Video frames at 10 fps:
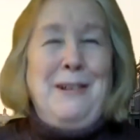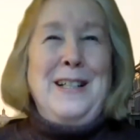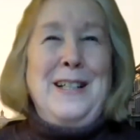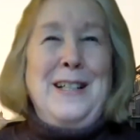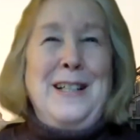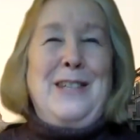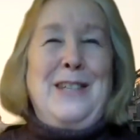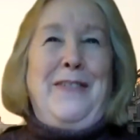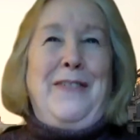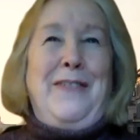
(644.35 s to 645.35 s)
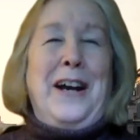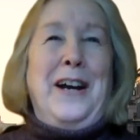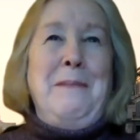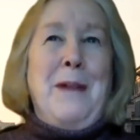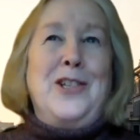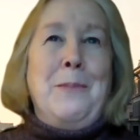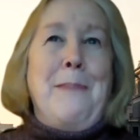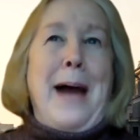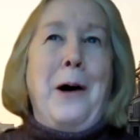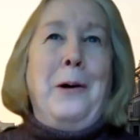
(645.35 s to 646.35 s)
It's very much
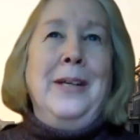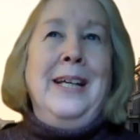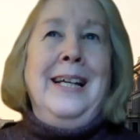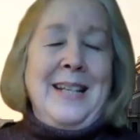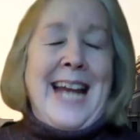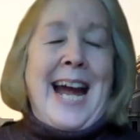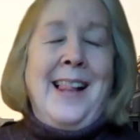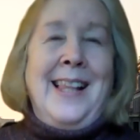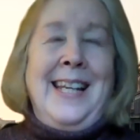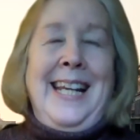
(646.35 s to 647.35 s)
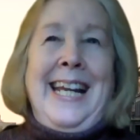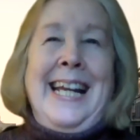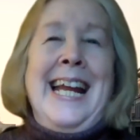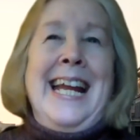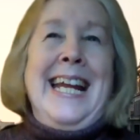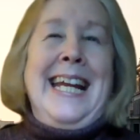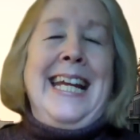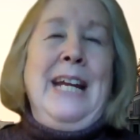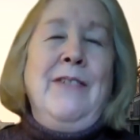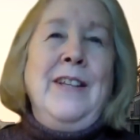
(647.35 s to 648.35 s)
about the character's
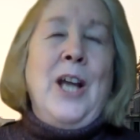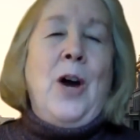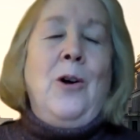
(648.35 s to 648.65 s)
mentality.